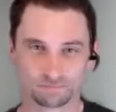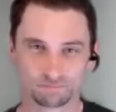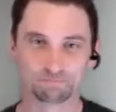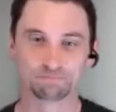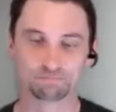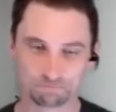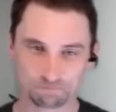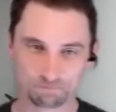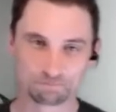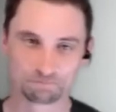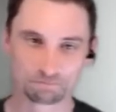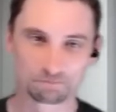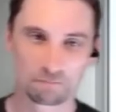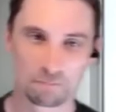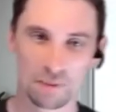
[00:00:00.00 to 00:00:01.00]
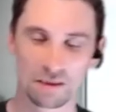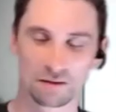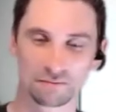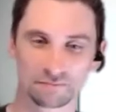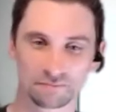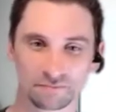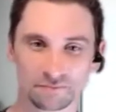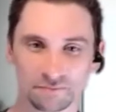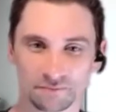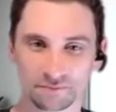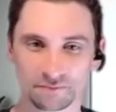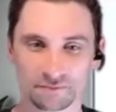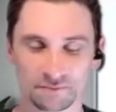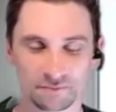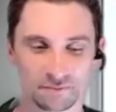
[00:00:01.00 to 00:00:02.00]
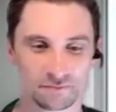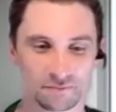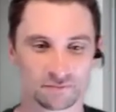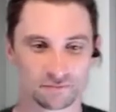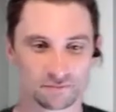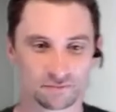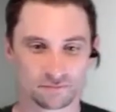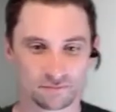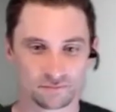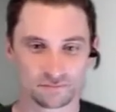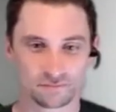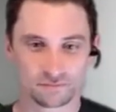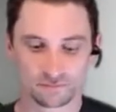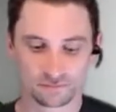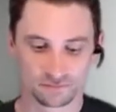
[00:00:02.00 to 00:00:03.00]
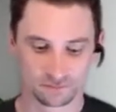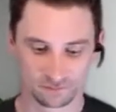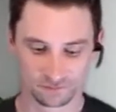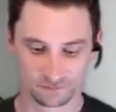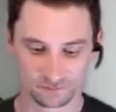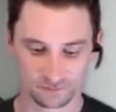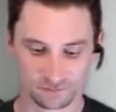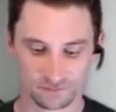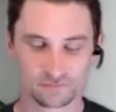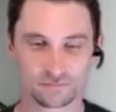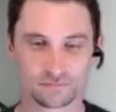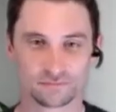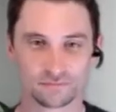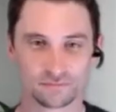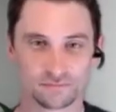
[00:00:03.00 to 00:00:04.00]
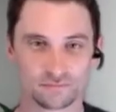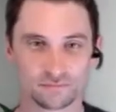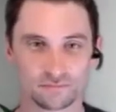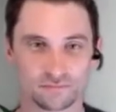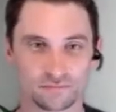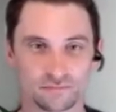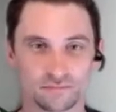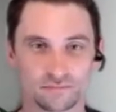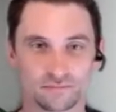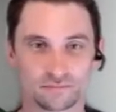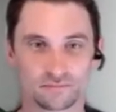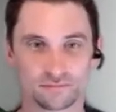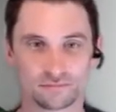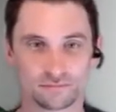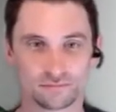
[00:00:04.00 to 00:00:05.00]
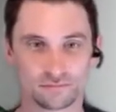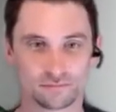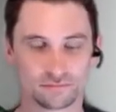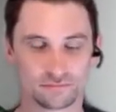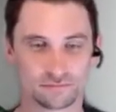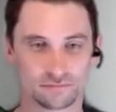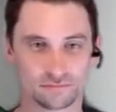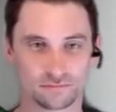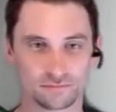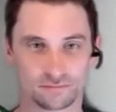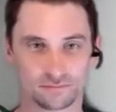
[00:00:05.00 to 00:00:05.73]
(silent)